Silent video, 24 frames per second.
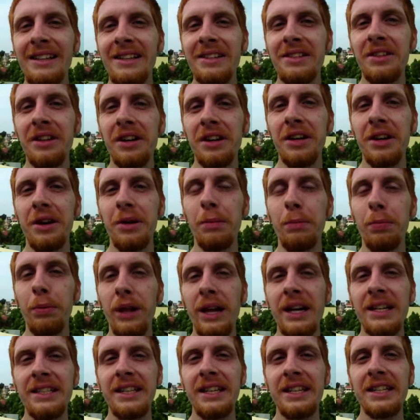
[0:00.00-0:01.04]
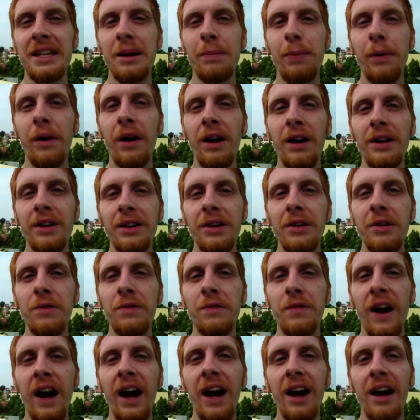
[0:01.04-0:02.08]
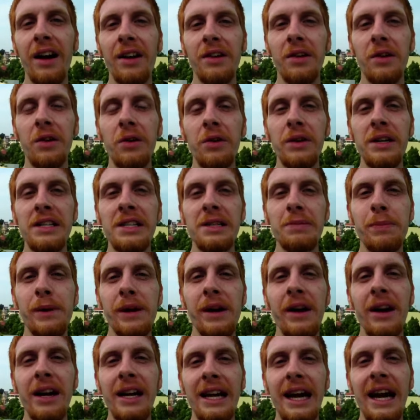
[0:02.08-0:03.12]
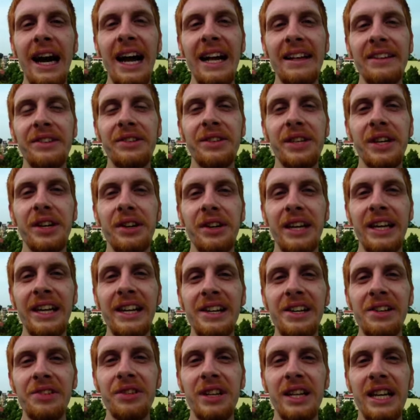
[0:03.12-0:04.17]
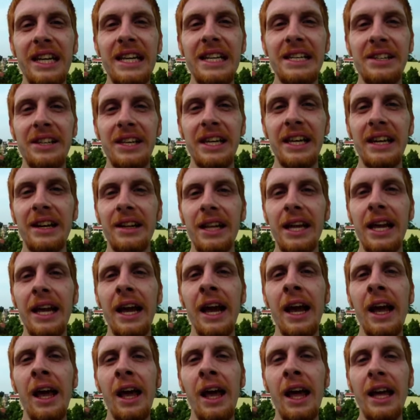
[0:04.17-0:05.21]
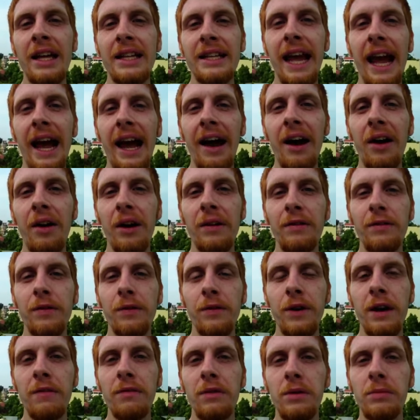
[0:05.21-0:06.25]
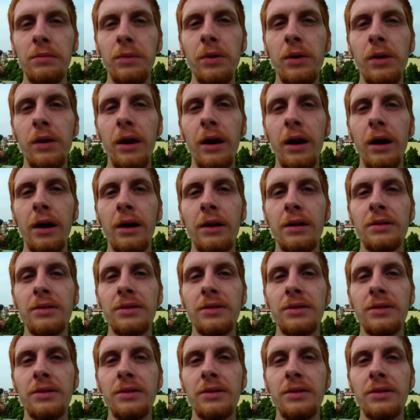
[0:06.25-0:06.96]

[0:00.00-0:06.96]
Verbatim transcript: So, blessings upon you, fire and the Holy Spirit. God still heals and He's healing now and forevermore.